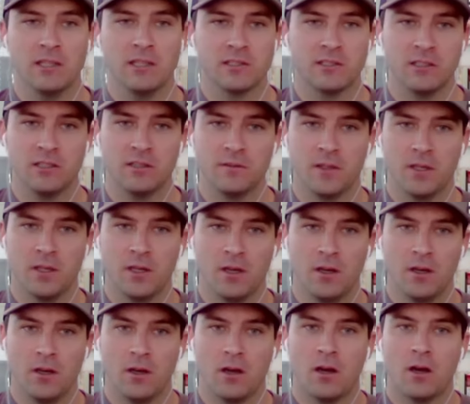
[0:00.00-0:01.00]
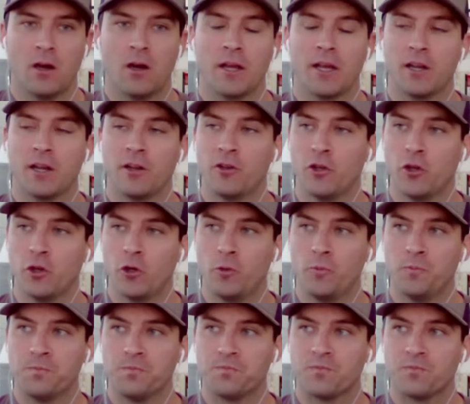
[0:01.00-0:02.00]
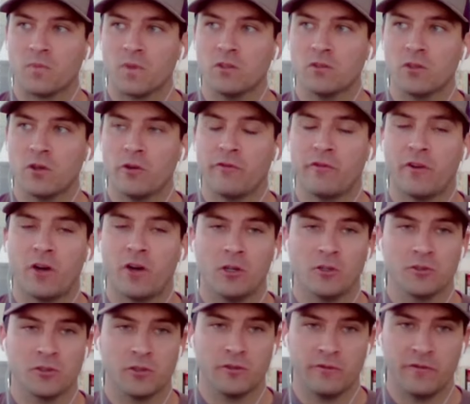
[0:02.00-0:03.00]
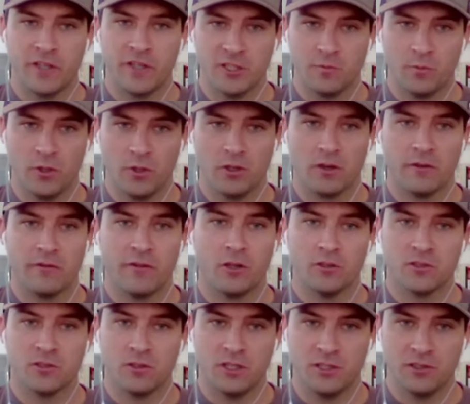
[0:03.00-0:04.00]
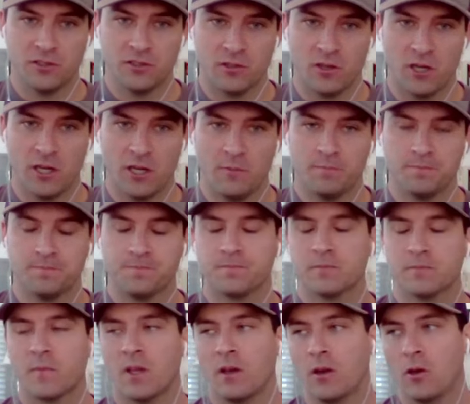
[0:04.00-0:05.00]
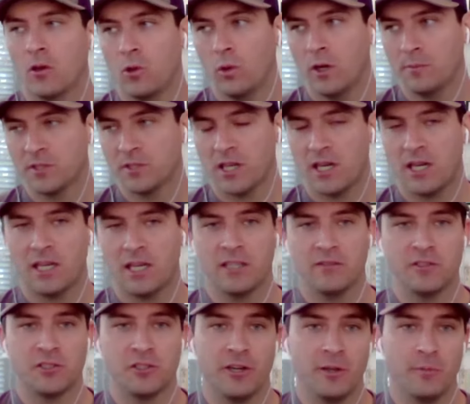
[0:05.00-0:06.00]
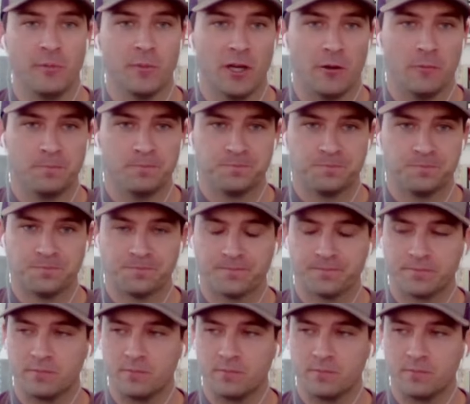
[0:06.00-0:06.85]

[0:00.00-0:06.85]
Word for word: Anybody listening, all you got to do go follow us on Facebook, follow us on Instagram, go to the website and give us your email.